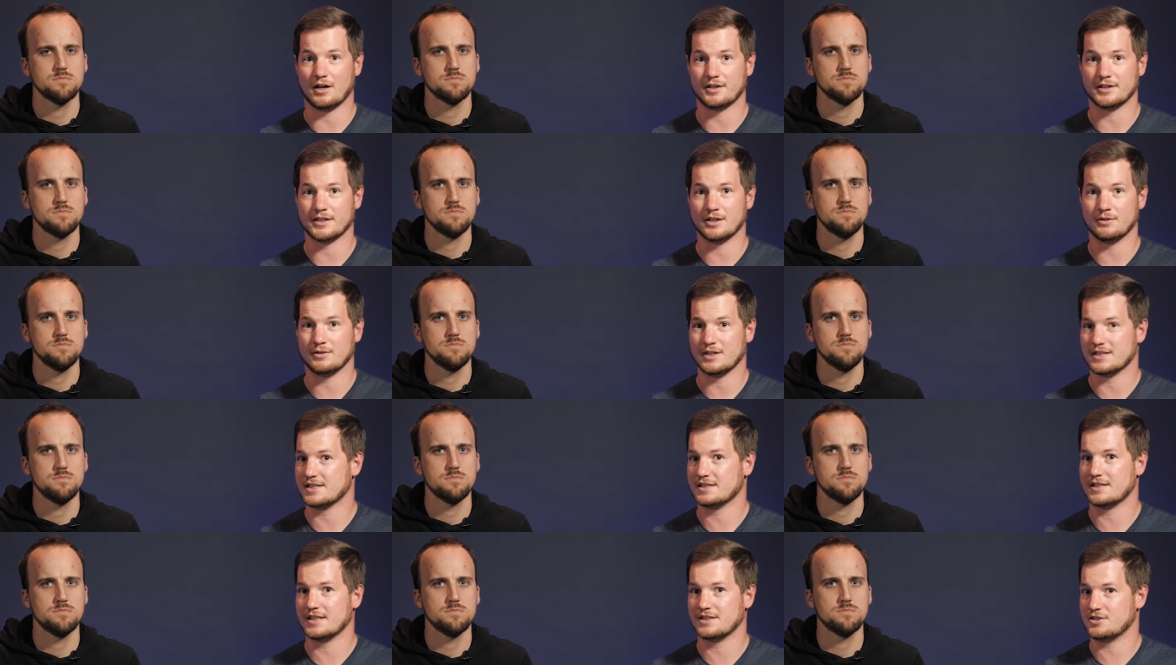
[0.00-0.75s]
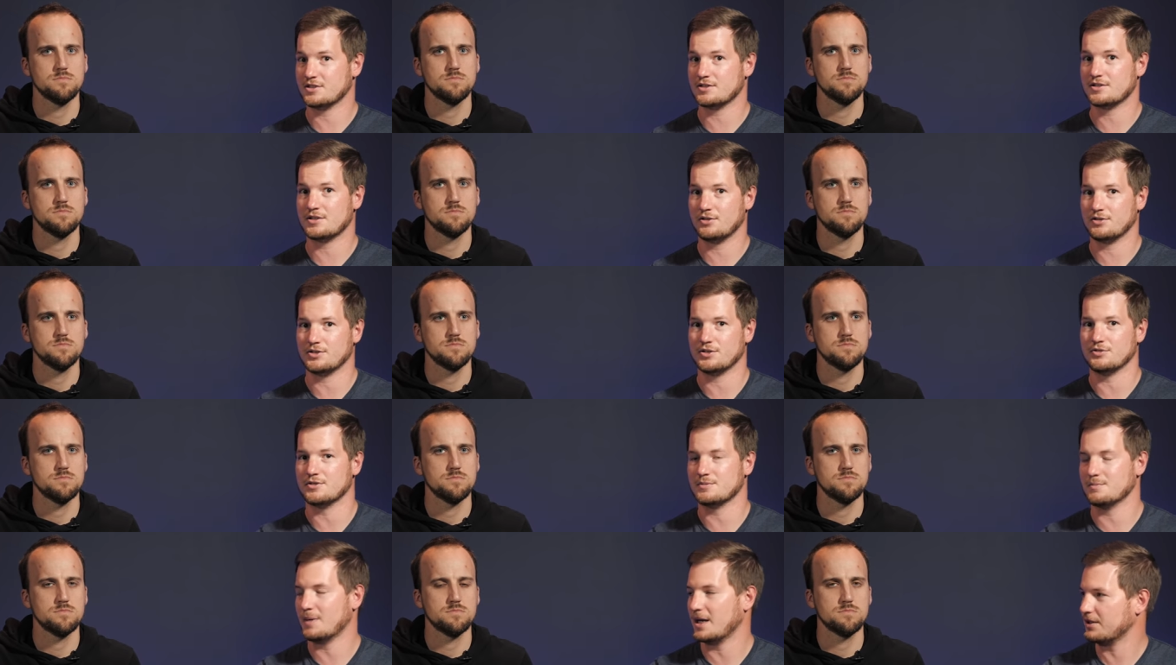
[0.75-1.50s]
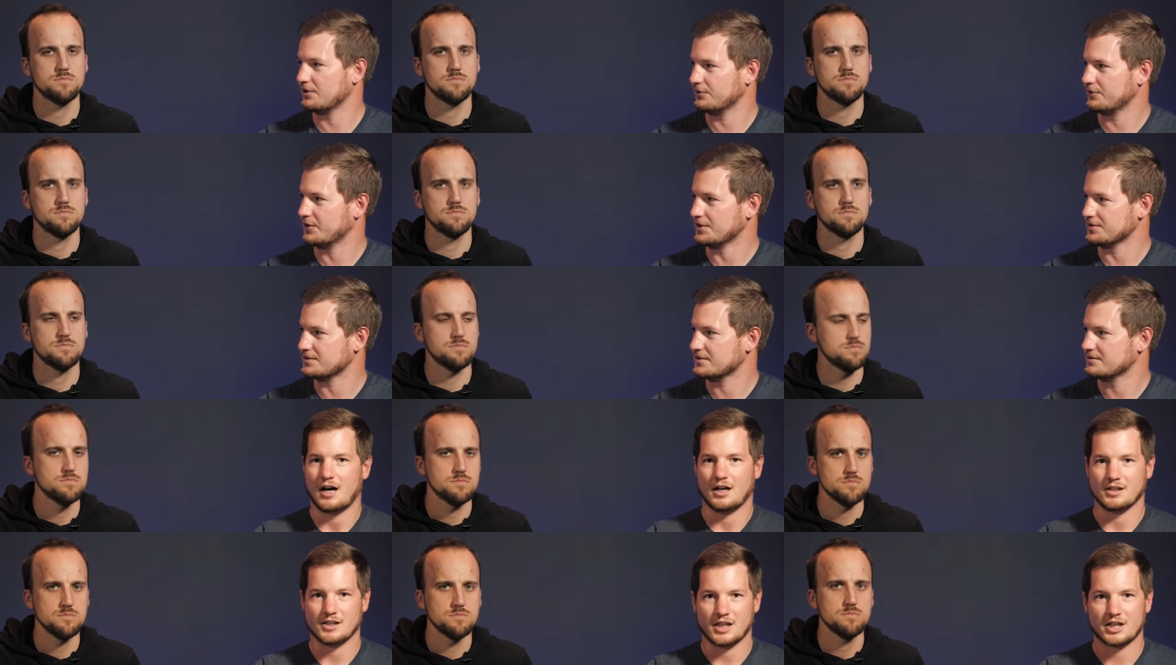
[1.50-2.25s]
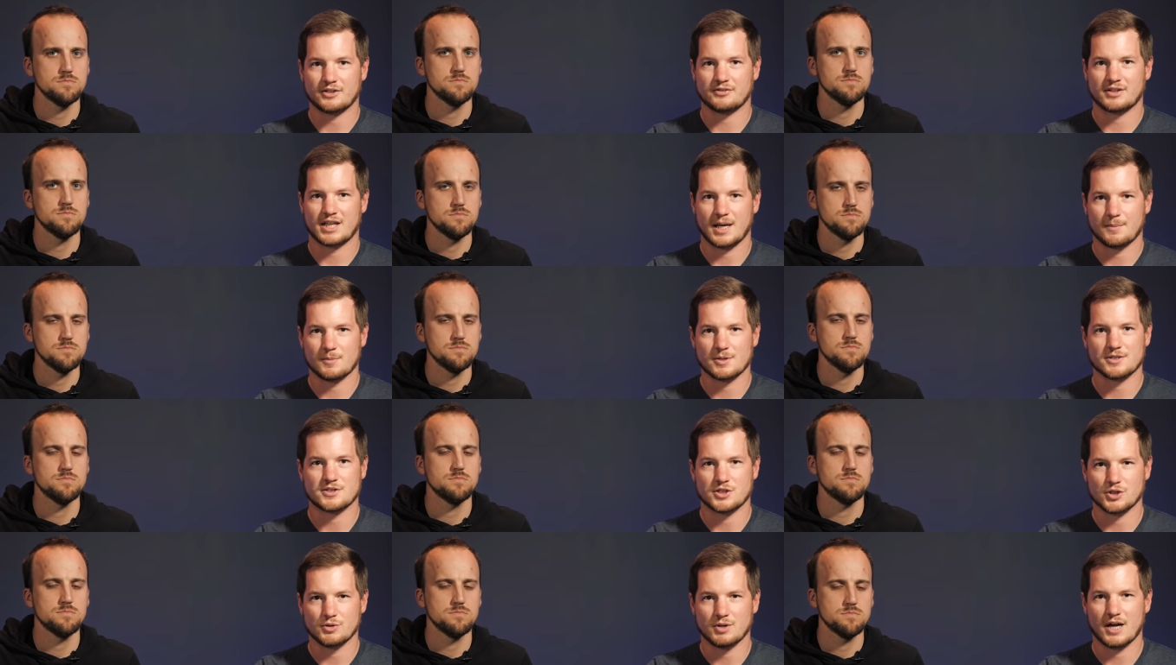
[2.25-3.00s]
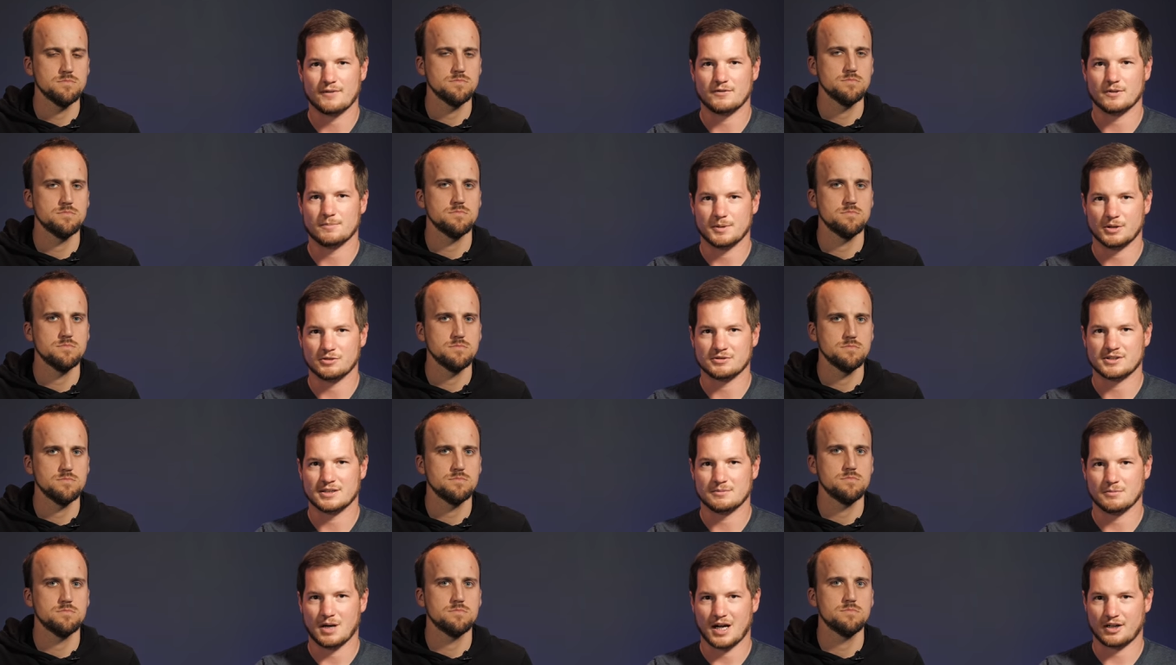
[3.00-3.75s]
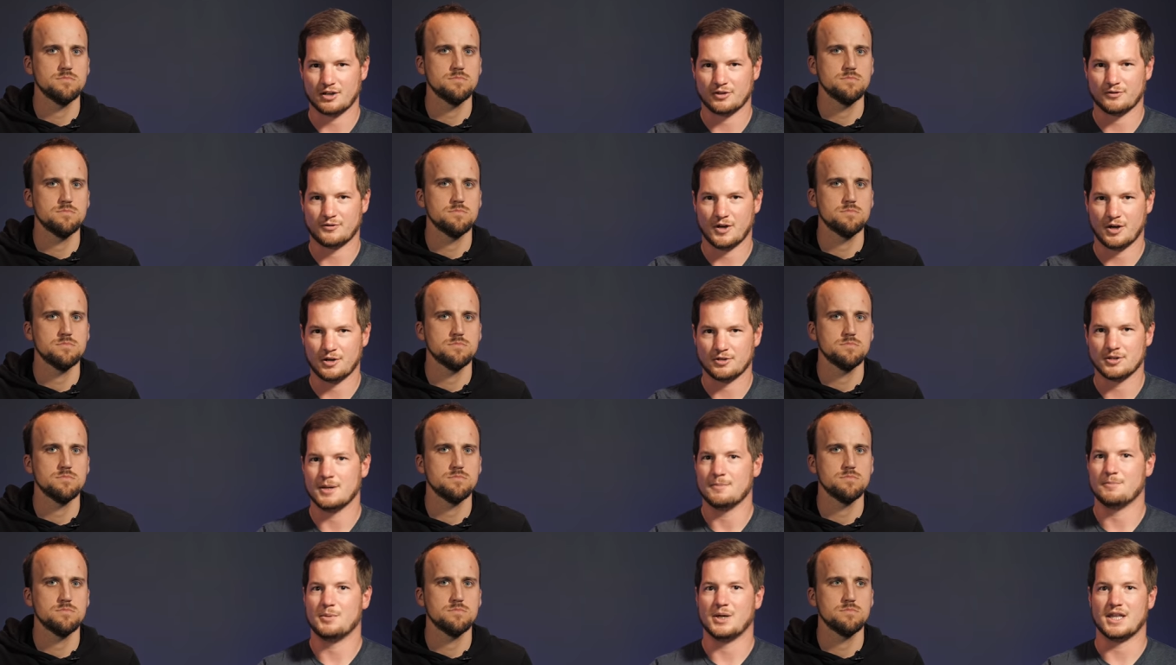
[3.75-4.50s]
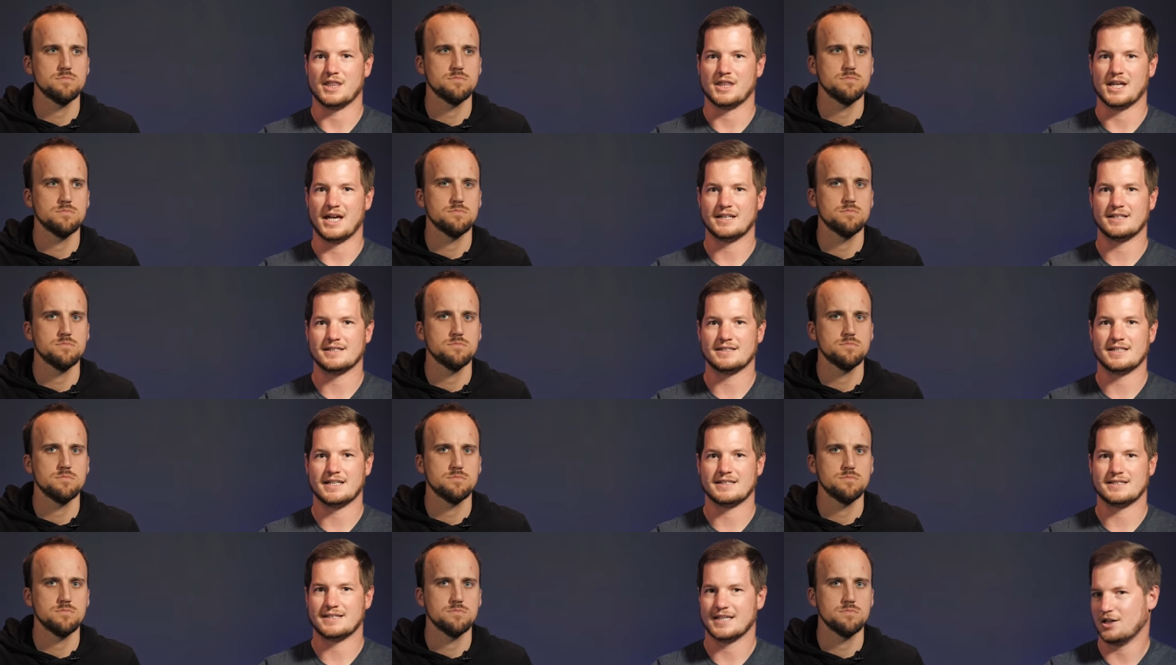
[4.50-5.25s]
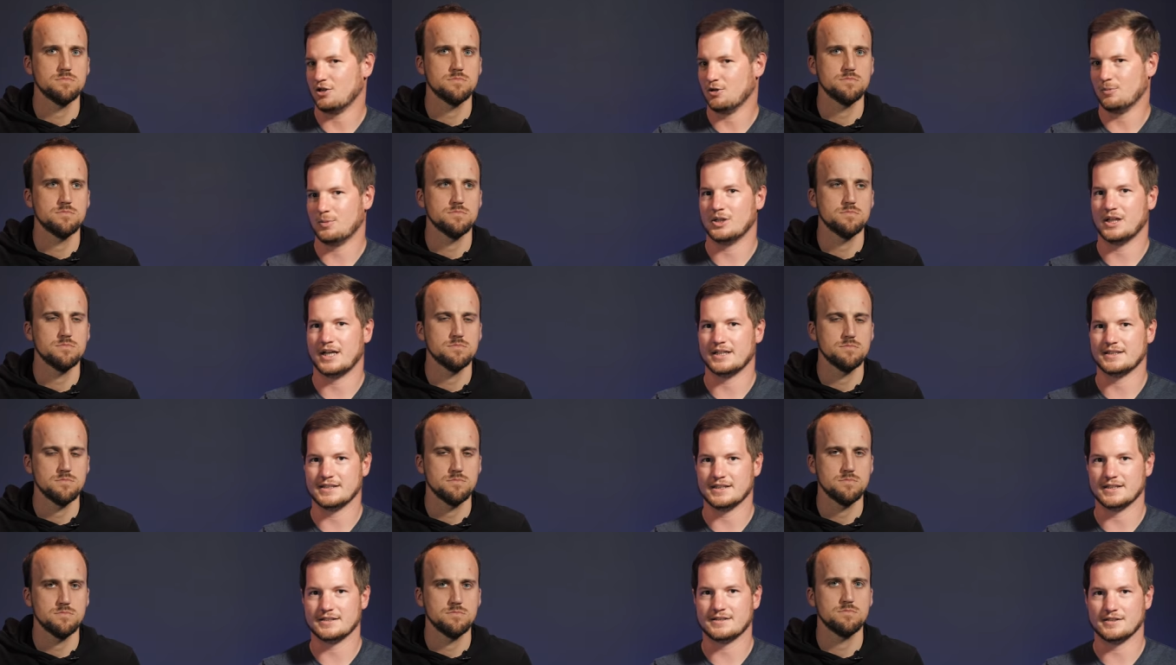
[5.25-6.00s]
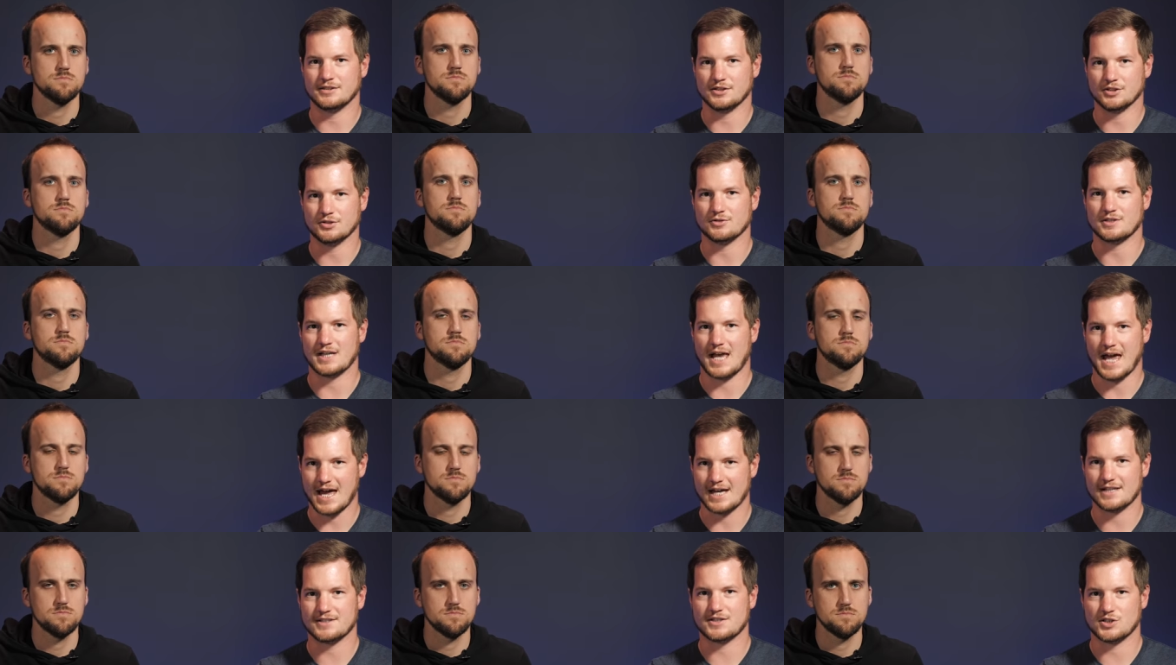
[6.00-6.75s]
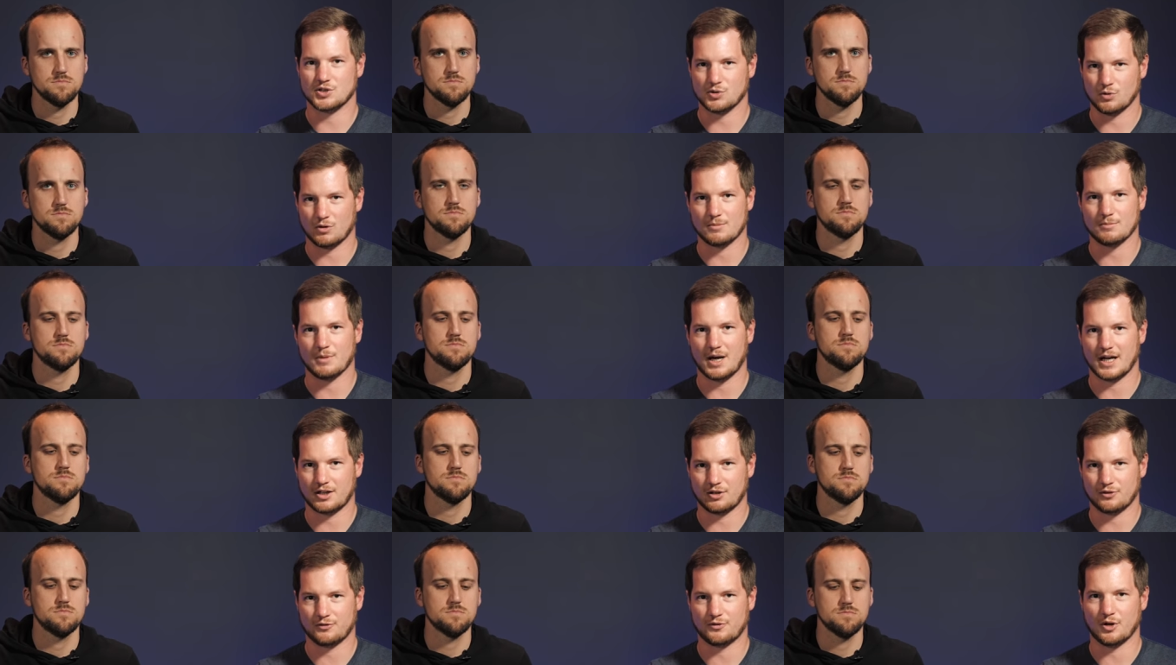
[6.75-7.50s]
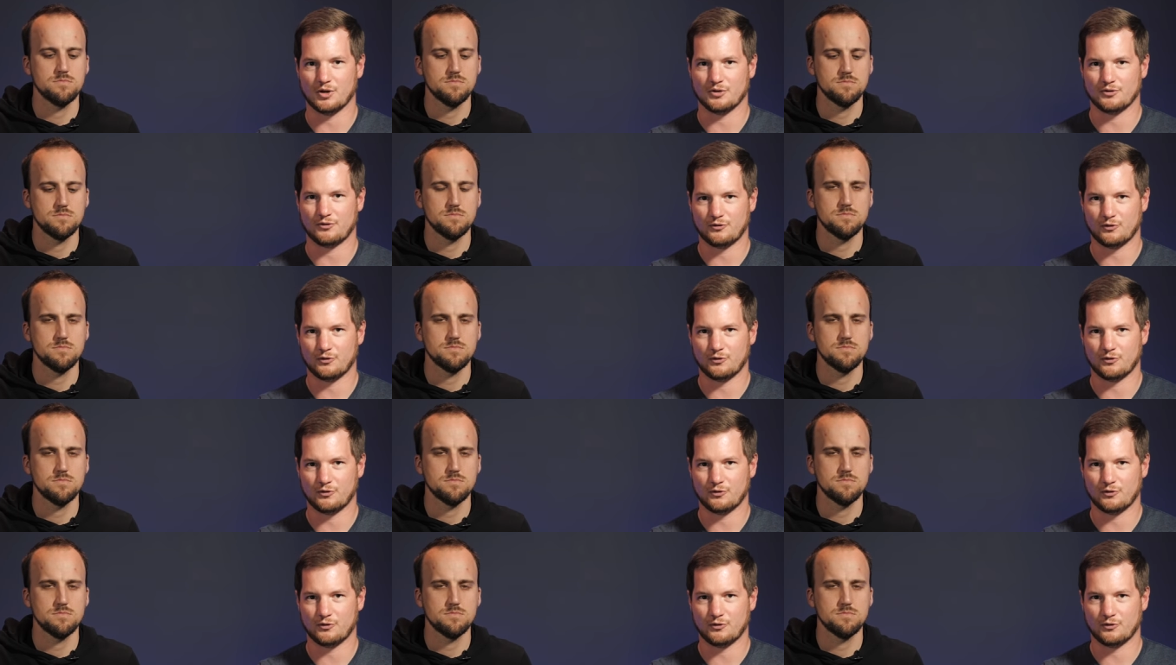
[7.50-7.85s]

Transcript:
Speaker 1: audio is that they just don't use microphones. A lot of cameras do have a built-in microphone, but that is a terrible idea to use as your microphone